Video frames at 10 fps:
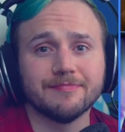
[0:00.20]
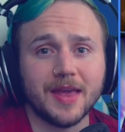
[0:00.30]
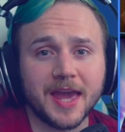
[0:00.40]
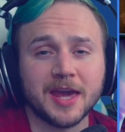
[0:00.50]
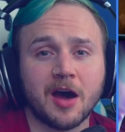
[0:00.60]

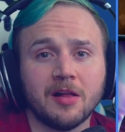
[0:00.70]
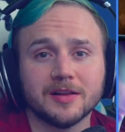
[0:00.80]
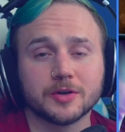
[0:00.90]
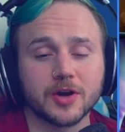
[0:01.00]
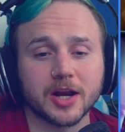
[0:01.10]
Hey y'all,
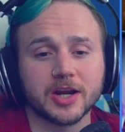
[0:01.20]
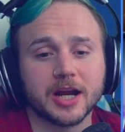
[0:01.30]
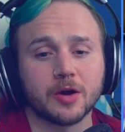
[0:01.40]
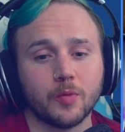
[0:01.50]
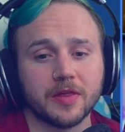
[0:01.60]
Gregor
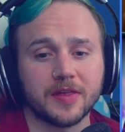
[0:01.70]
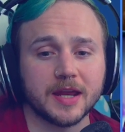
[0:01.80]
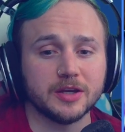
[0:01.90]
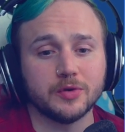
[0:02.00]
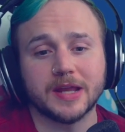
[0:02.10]
here with a
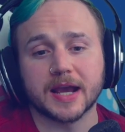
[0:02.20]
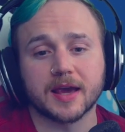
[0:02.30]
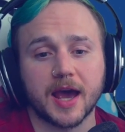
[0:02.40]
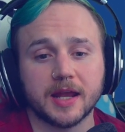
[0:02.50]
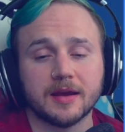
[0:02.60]
new deck
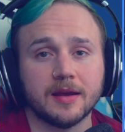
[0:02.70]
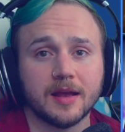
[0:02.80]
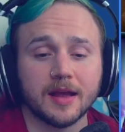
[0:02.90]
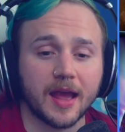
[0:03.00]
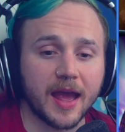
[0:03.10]
guide.
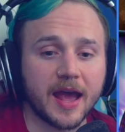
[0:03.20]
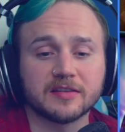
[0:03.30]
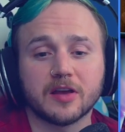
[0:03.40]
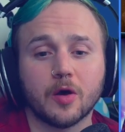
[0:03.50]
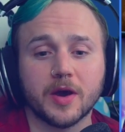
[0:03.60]
As
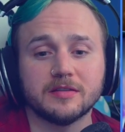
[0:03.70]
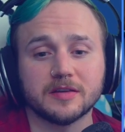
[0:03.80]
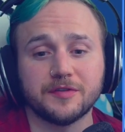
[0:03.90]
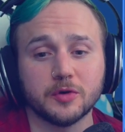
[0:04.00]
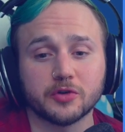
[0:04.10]
always,
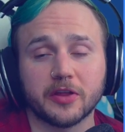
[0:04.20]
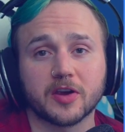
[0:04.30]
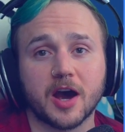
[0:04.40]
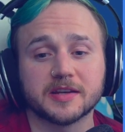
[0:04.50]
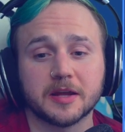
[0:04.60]
if you enjoy the
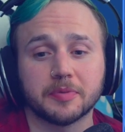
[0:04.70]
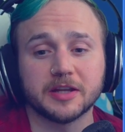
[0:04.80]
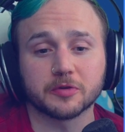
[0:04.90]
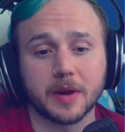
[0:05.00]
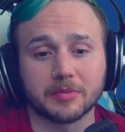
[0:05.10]
content,
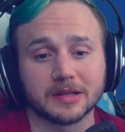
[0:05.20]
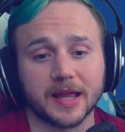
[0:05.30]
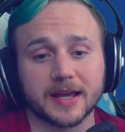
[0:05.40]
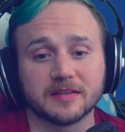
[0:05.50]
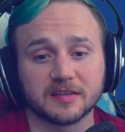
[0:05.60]
please remember to
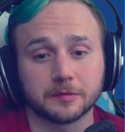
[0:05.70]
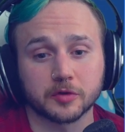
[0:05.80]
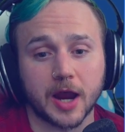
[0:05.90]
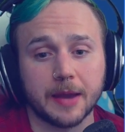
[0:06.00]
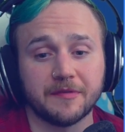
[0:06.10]
like and
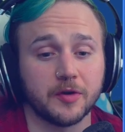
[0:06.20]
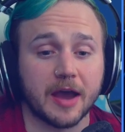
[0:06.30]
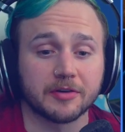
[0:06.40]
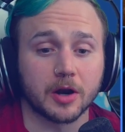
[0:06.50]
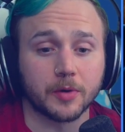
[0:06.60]
subscribe if you
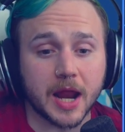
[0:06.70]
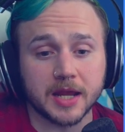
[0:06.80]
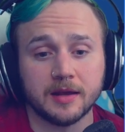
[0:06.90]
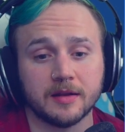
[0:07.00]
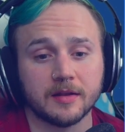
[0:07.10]
haven't already.